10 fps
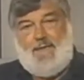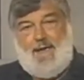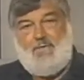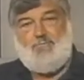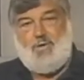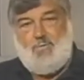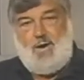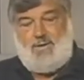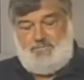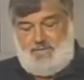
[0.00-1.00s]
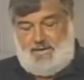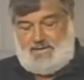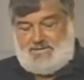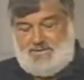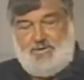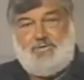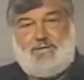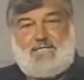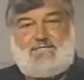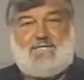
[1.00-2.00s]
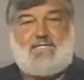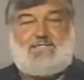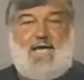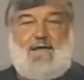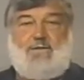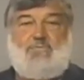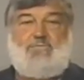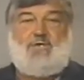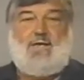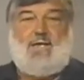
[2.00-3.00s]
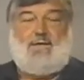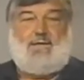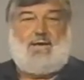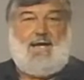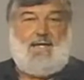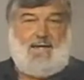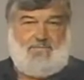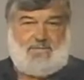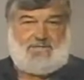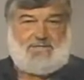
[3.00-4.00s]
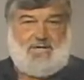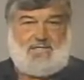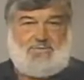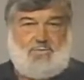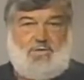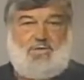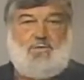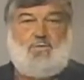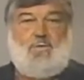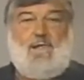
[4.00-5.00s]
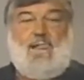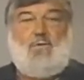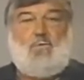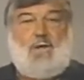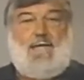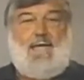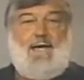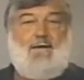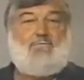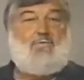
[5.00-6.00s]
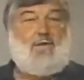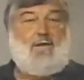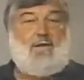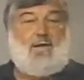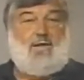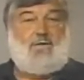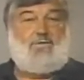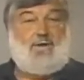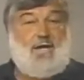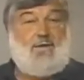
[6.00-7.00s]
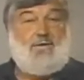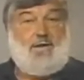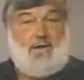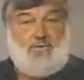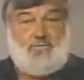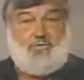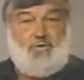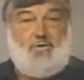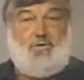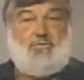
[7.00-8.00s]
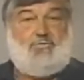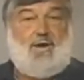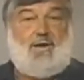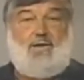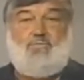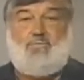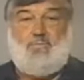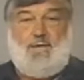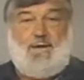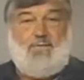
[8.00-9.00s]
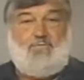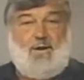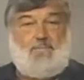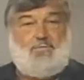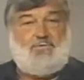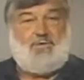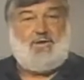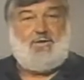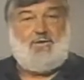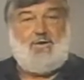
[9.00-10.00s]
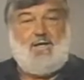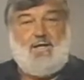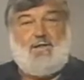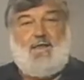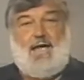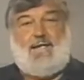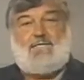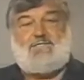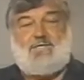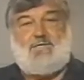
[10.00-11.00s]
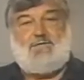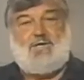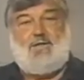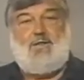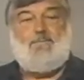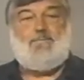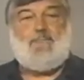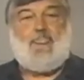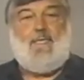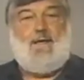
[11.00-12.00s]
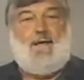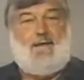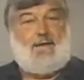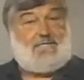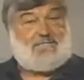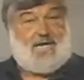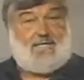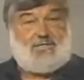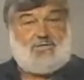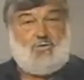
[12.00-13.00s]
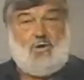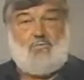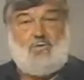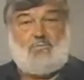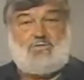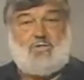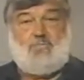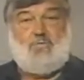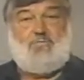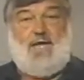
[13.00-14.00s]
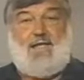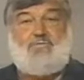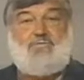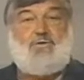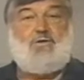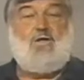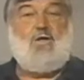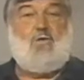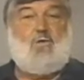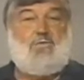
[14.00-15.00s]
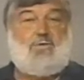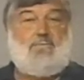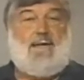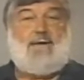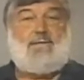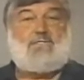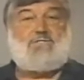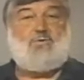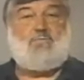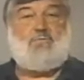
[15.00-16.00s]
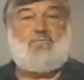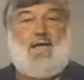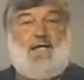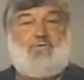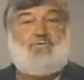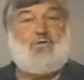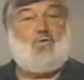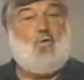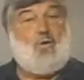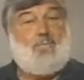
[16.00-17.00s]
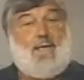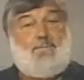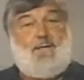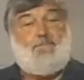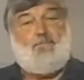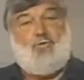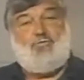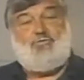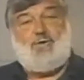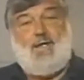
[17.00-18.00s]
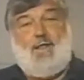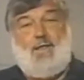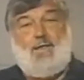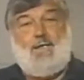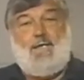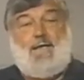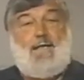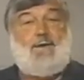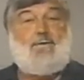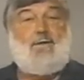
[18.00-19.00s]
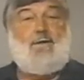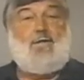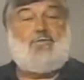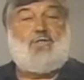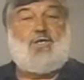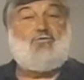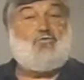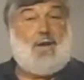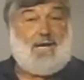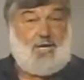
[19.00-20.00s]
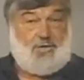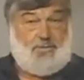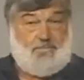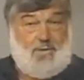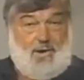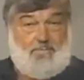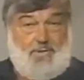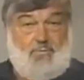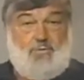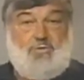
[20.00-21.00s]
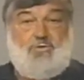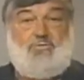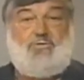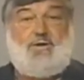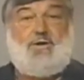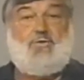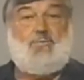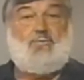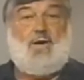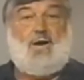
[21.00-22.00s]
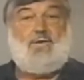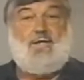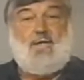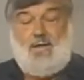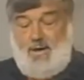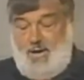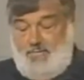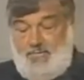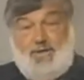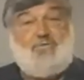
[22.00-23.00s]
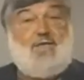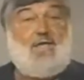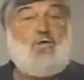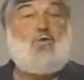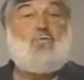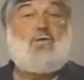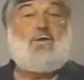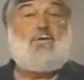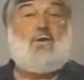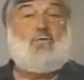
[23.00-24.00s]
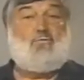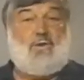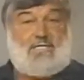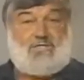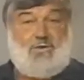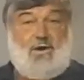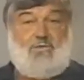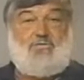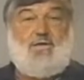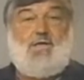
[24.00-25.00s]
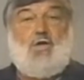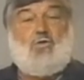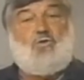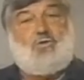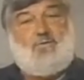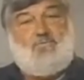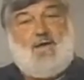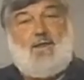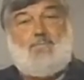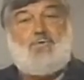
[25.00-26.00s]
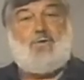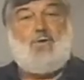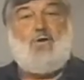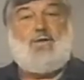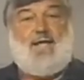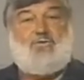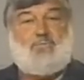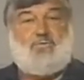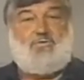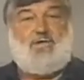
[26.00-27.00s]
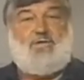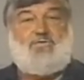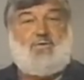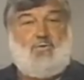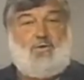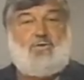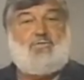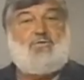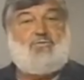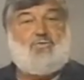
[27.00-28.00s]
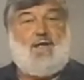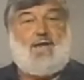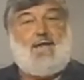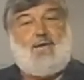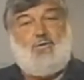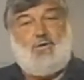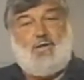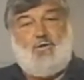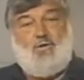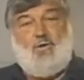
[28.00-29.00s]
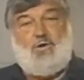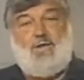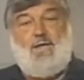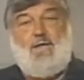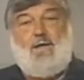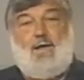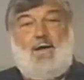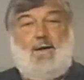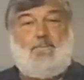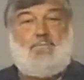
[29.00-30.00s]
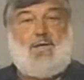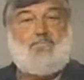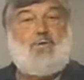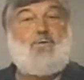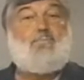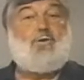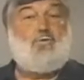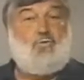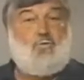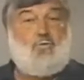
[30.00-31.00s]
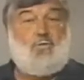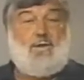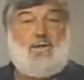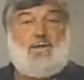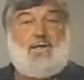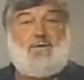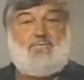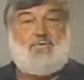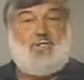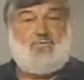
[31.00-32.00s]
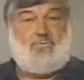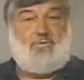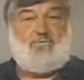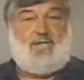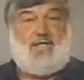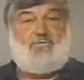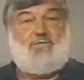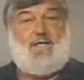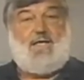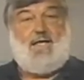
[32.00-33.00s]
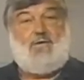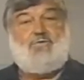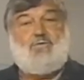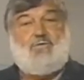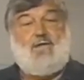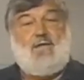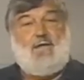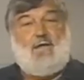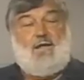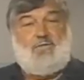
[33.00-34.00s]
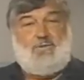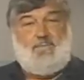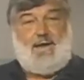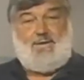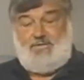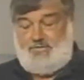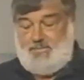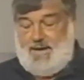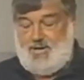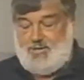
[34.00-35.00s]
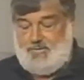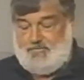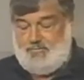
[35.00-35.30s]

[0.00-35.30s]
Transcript: Every one of these 36 items that I have discussed with you, we have done internal training for many of our particular clients until, let's say, the storeroom supervisor or the maintenance supervisor or maybe personnel in the training department, which is an integral part of, let's say, human resource, could develop their own expertise in order to train not only current people but new individuals as they enter the maintenance management